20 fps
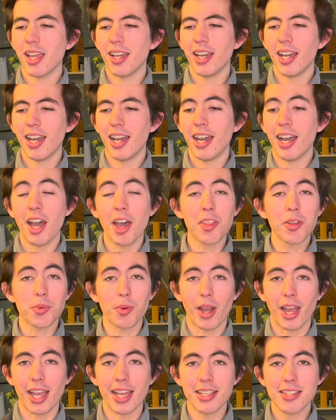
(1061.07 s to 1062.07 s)

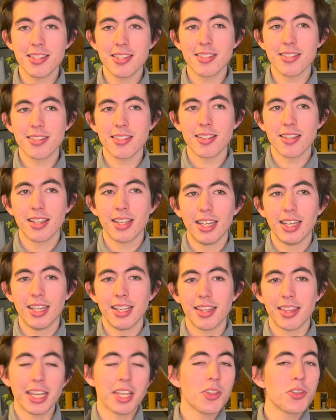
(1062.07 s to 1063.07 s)
Otherwise,
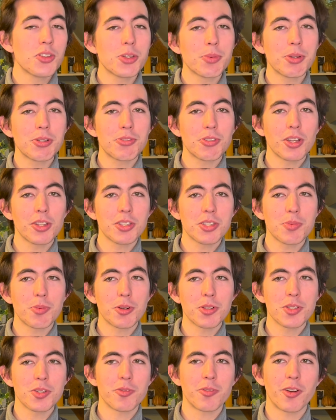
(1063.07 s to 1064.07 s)
thank you so much for all the
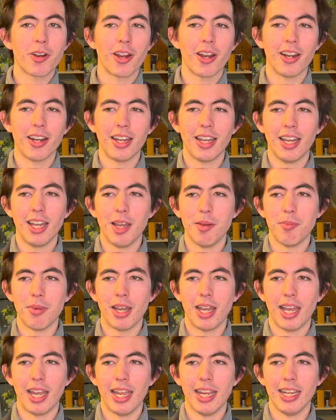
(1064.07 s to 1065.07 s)
support so far.
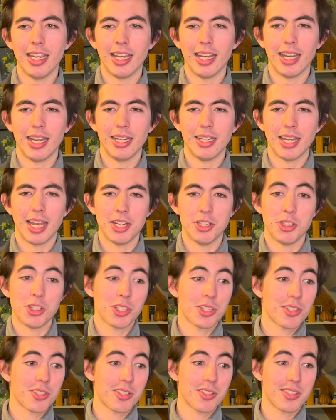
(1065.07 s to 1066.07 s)
I
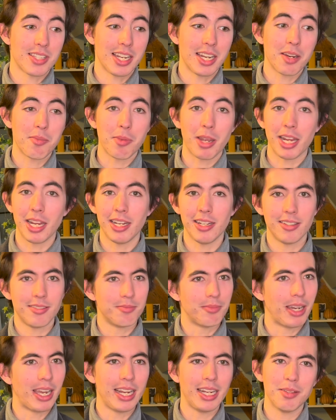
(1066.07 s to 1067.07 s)
just sent
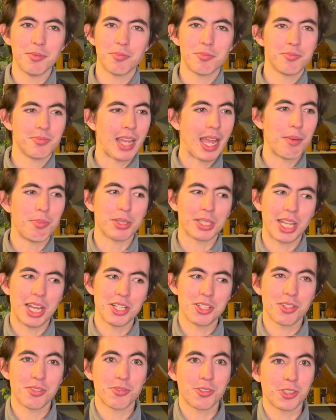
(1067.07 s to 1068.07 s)
my
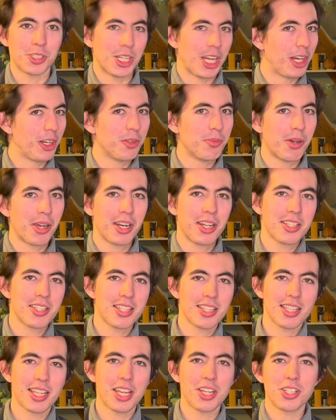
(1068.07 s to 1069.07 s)
application for channel
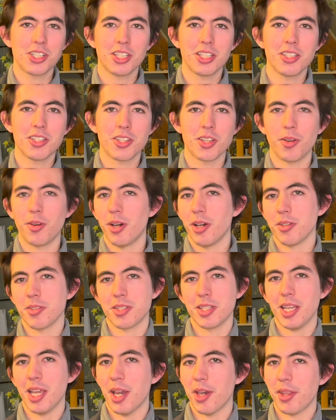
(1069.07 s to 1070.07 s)
monetization, so I'll
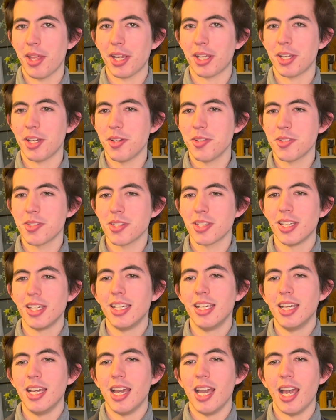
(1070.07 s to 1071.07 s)
see how that goes.
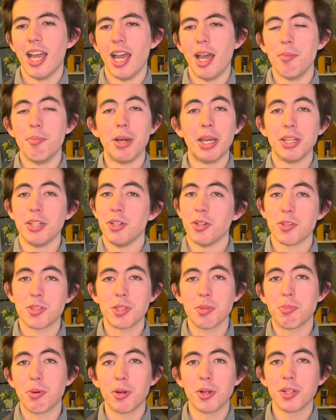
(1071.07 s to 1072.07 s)
But your
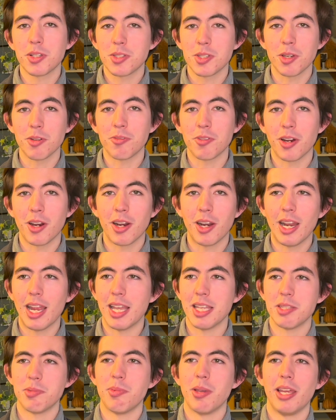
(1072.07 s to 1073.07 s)
support so far
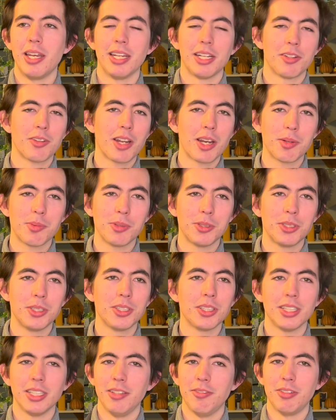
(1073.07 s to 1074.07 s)
has been
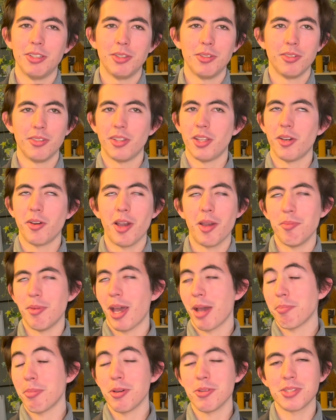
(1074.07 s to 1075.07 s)
incredible. Even though I'm
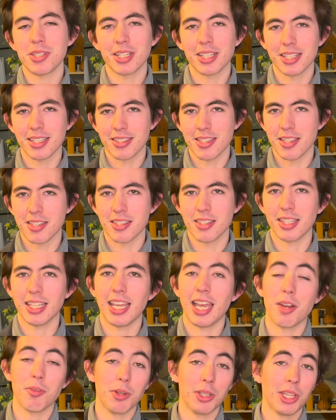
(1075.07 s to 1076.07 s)
not posting consistently,
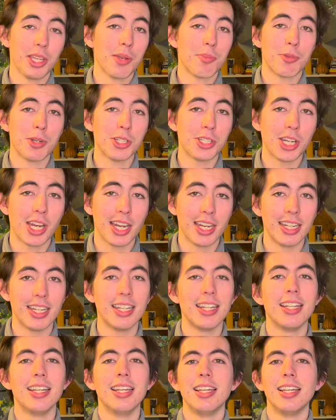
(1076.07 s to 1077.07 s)
I really appreciate it.
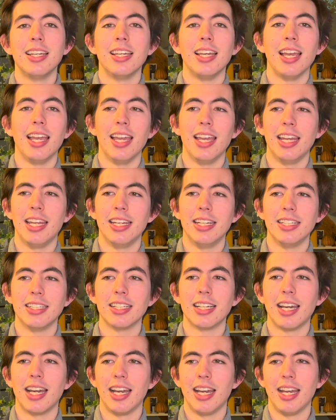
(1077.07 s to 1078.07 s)
And
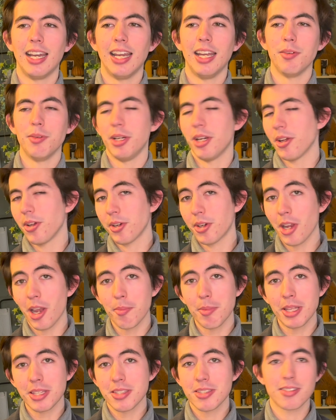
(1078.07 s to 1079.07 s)
I read all your
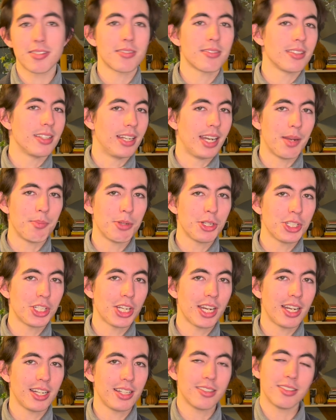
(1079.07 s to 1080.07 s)
comments. I
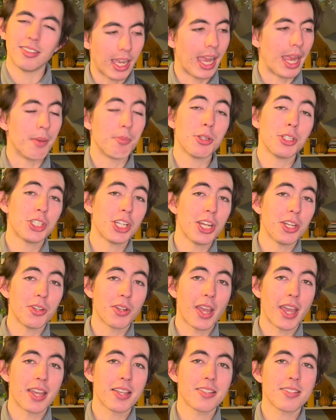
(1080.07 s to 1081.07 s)
appreciate it. I appreciate you
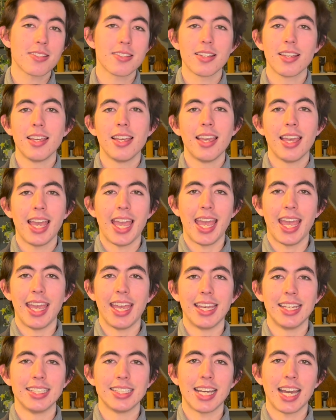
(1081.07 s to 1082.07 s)
guys.
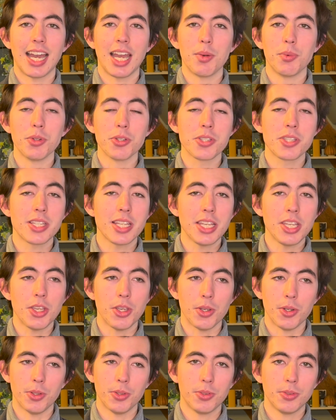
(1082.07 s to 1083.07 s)
And I will see
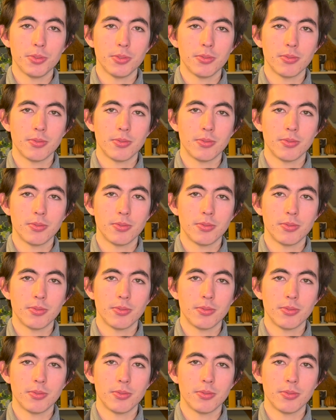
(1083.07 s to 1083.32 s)
you